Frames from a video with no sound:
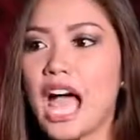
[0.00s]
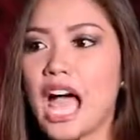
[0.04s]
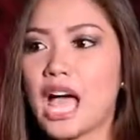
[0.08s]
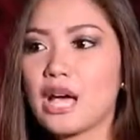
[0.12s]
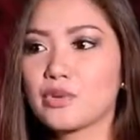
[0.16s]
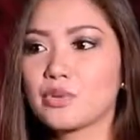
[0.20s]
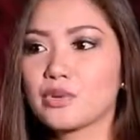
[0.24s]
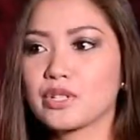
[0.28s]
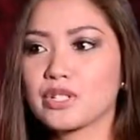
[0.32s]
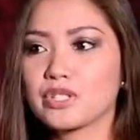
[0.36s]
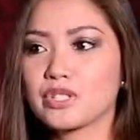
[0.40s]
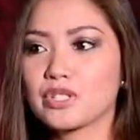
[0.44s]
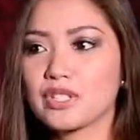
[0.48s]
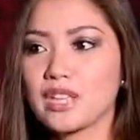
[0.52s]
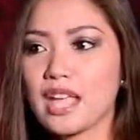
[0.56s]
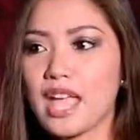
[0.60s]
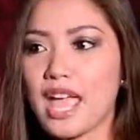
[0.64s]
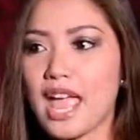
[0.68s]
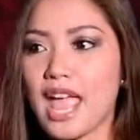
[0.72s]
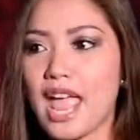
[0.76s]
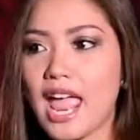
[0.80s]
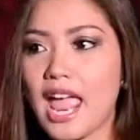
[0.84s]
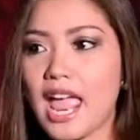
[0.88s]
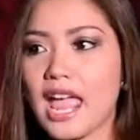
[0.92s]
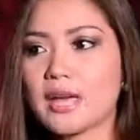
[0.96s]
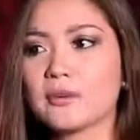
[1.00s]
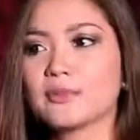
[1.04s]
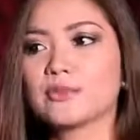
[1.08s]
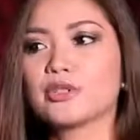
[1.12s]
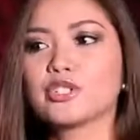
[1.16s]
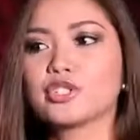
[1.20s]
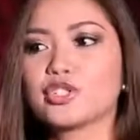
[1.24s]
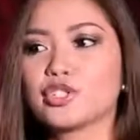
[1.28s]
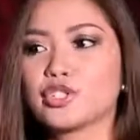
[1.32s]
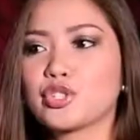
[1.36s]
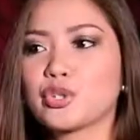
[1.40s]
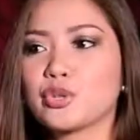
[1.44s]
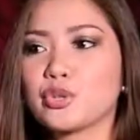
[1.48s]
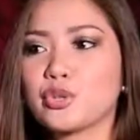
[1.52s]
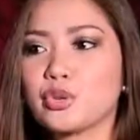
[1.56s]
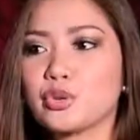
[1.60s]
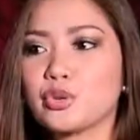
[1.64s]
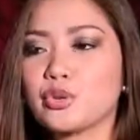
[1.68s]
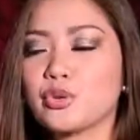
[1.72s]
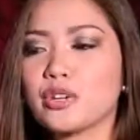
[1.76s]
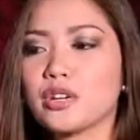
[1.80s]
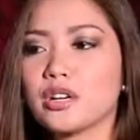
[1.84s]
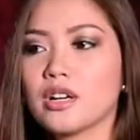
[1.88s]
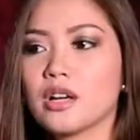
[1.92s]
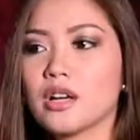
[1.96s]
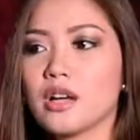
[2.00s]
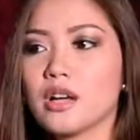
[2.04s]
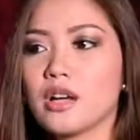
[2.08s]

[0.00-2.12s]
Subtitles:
I was able to